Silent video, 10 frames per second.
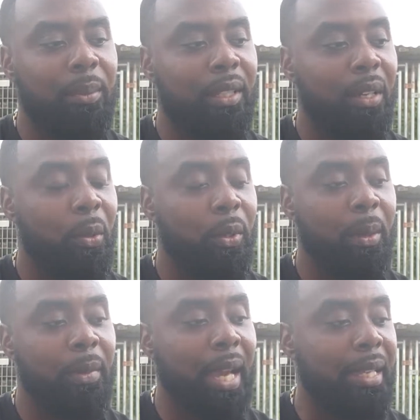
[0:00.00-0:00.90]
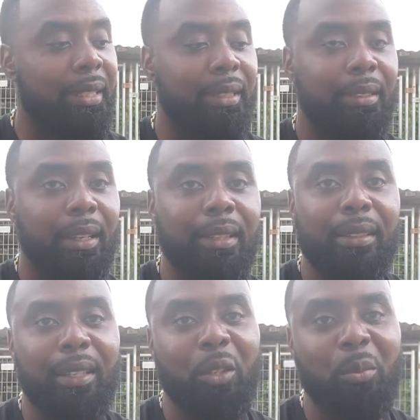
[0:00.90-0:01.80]
because I'm not just
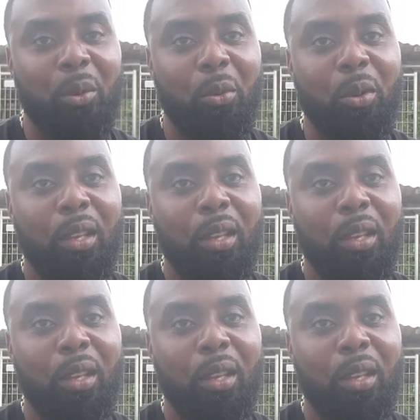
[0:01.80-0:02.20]
Dante no more.